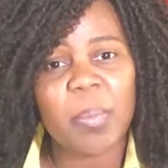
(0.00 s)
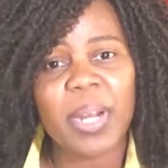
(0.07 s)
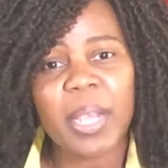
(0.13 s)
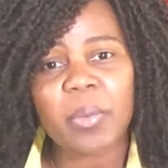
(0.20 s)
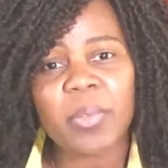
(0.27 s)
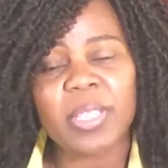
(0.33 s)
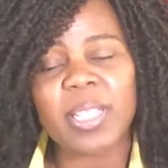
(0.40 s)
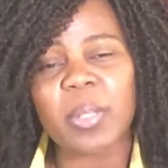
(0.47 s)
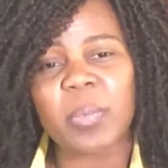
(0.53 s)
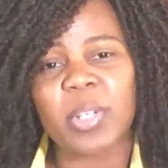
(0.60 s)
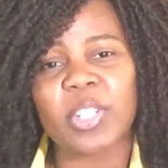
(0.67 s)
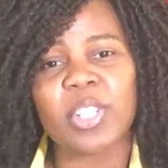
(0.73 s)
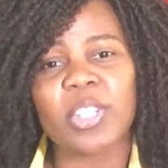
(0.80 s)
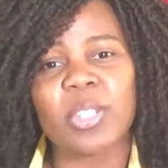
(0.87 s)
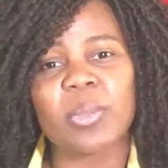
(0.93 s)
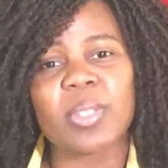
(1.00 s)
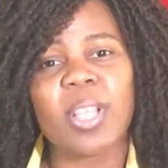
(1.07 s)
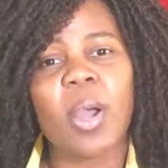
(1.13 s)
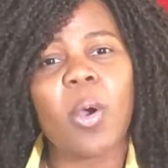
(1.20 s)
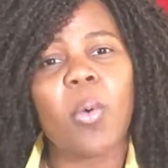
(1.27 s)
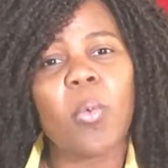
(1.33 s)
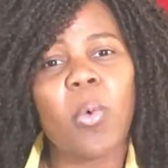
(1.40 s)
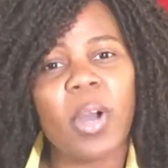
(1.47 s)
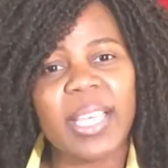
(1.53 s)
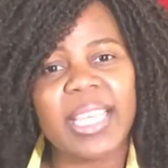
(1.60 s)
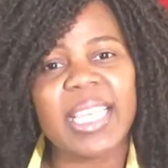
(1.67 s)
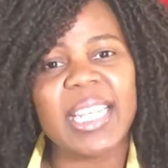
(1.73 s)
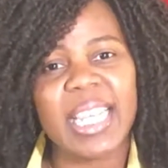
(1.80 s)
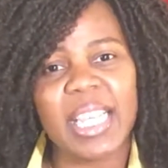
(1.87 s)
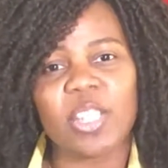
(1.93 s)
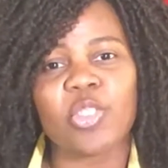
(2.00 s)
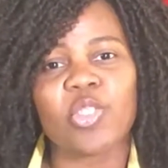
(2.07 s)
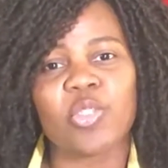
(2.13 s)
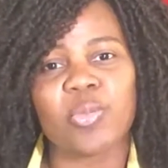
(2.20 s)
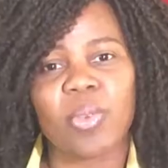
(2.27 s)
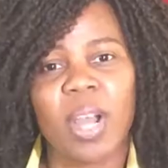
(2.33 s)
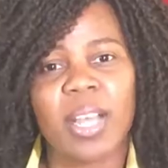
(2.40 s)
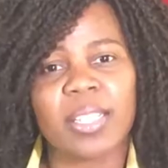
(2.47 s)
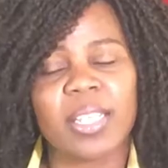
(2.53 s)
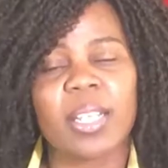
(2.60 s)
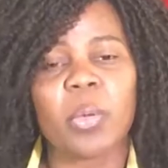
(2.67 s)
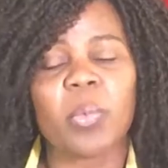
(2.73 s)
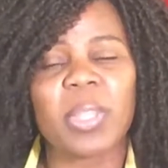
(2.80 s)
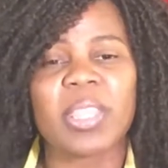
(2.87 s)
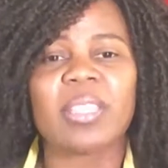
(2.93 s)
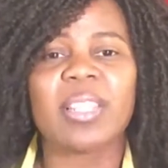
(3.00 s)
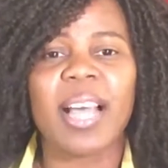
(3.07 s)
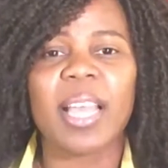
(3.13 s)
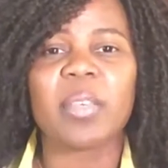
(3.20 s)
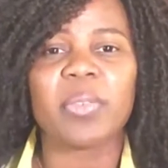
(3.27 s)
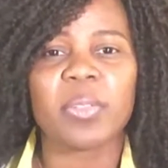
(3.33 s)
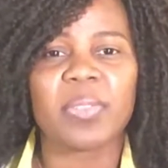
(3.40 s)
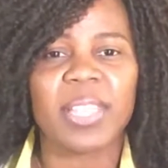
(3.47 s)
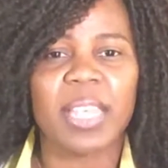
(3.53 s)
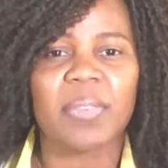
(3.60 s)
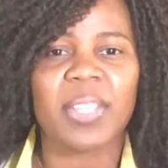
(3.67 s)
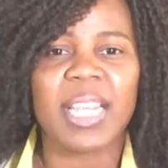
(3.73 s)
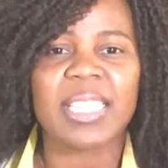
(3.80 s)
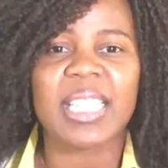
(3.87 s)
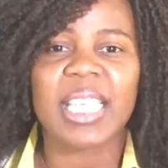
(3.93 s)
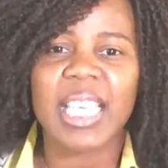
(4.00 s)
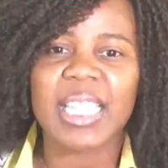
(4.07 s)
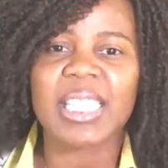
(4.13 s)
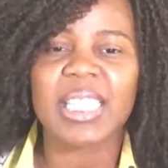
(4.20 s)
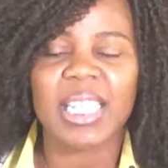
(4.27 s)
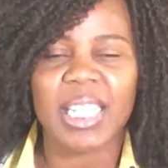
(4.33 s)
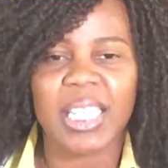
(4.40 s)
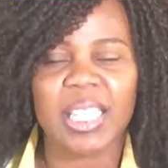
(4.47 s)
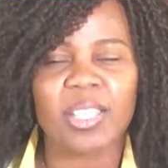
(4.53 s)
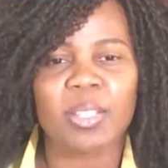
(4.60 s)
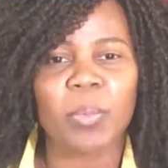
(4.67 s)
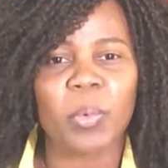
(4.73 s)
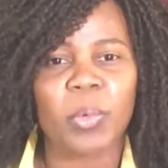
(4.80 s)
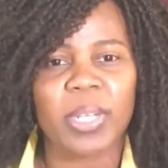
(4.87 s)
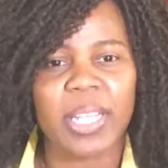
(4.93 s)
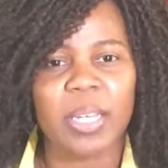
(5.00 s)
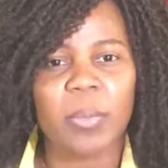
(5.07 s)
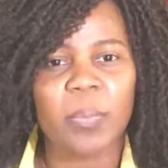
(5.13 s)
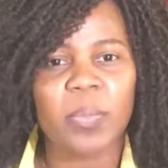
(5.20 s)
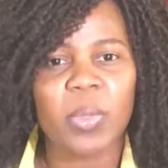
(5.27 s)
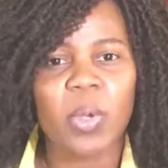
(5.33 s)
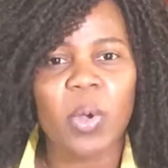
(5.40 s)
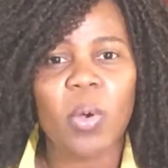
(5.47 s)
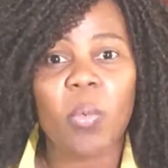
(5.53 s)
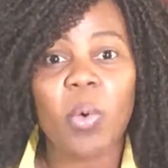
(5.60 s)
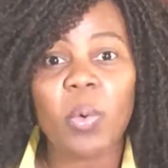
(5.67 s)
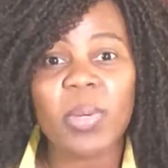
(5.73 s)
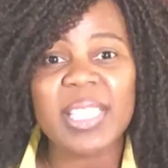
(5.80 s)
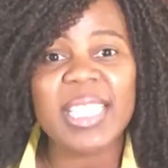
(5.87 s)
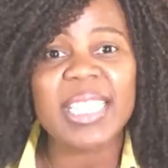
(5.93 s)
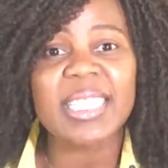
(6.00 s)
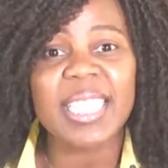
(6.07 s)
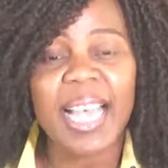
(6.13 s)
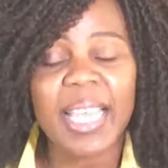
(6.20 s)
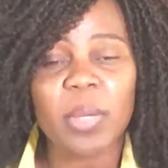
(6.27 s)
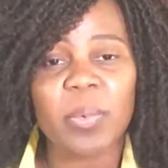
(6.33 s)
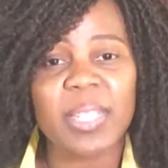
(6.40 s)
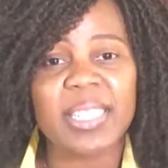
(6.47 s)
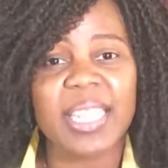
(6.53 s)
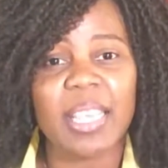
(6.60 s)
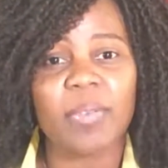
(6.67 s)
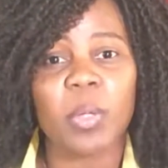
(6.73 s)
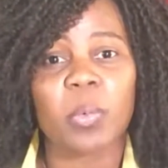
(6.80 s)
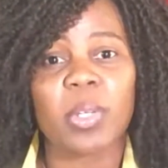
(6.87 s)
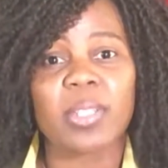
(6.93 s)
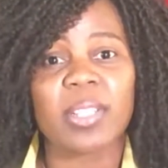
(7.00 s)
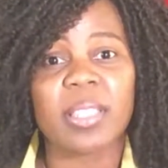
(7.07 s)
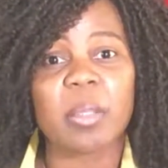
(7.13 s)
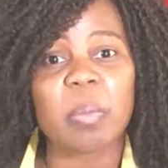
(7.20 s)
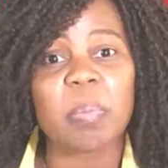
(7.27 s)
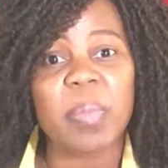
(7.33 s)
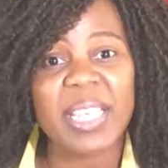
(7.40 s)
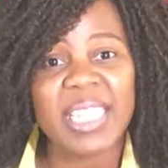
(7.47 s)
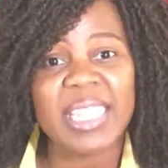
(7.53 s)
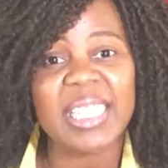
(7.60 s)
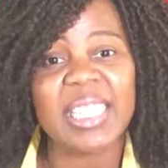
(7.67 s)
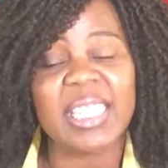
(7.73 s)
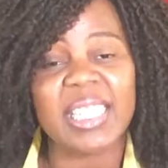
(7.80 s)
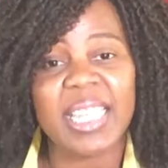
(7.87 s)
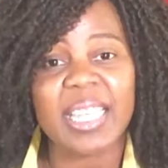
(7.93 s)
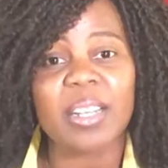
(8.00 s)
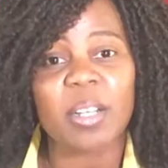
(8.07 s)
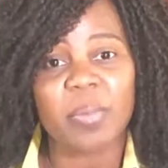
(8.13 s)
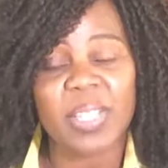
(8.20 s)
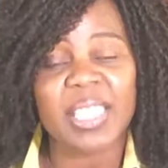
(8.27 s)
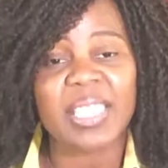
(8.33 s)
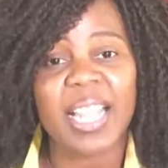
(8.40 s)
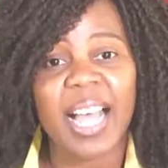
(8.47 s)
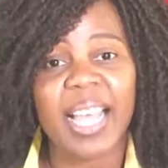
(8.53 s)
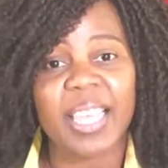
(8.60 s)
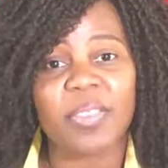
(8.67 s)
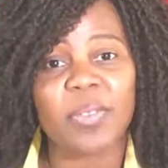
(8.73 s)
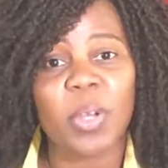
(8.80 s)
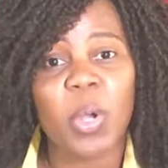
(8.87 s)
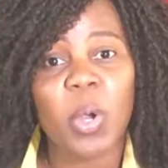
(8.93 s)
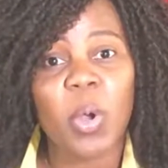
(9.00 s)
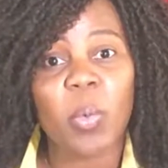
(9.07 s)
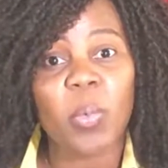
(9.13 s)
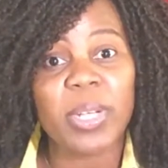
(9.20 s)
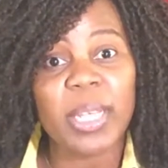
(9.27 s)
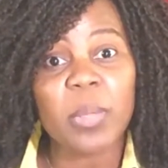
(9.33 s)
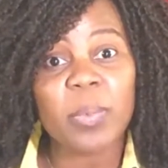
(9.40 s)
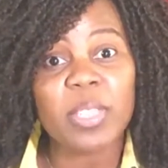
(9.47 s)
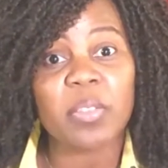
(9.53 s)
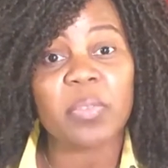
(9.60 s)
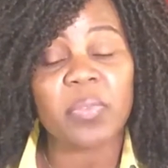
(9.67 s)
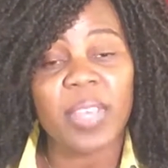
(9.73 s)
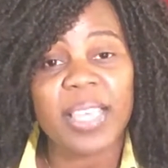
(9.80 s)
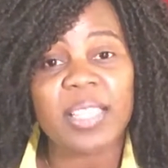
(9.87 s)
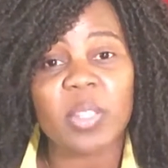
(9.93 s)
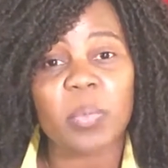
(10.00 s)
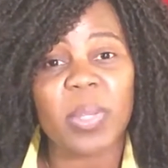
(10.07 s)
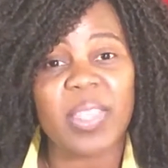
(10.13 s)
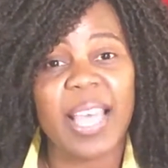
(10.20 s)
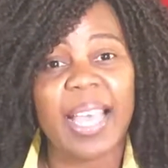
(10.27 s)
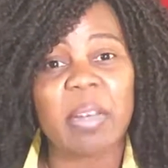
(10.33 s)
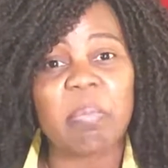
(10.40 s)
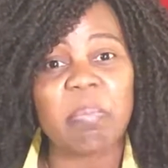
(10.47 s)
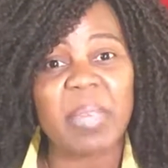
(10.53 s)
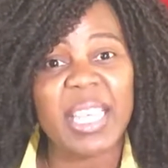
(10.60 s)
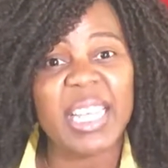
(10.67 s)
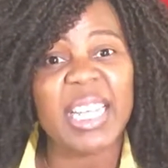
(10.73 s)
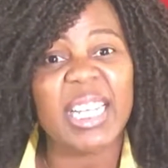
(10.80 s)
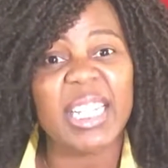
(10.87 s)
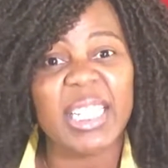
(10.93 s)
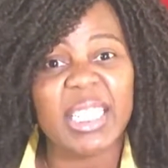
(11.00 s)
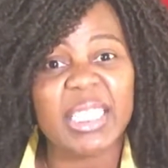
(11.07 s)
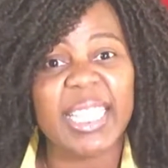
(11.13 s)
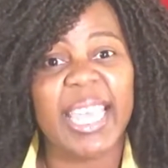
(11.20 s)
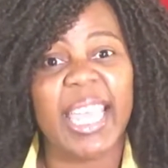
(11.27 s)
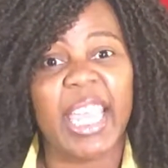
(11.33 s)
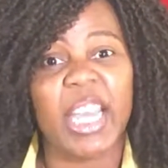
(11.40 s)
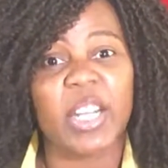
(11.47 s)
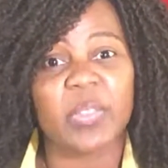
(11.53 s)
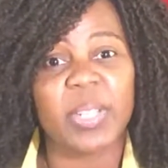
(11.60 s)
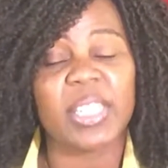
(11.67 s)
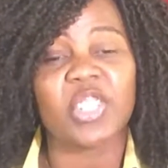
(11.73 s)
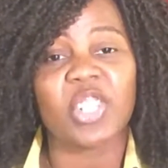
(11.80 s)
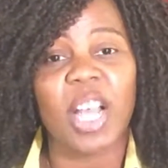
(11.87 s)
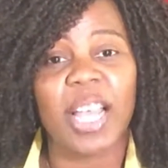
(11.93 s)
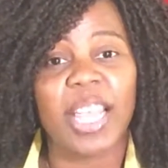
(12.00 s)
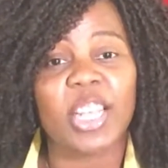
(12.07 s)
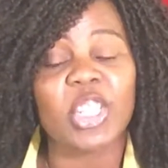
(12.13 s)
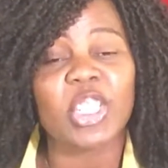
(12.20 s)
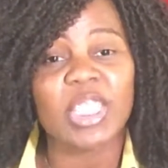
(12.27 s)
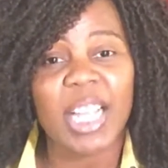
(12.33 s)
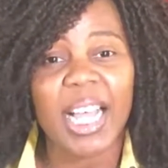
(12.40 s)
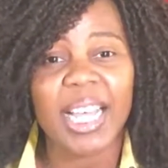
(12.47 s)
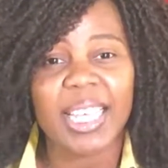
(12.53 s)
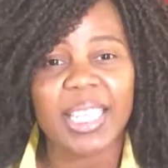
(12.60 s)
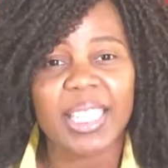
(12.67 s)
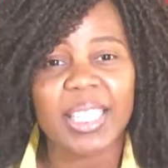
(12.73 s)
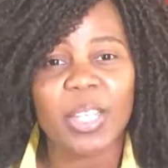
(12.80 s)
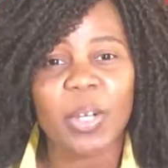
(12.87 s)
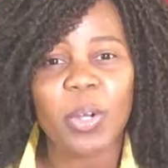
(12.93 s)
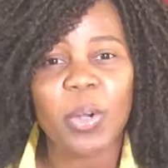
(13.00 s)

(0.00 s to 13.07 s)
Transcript: But I really want to use walking in trust with the life of David as a case study this morning. What was it like when David was on the biggest scene of his life, when he was faced with that mean, ugly, hairy giant Goliath?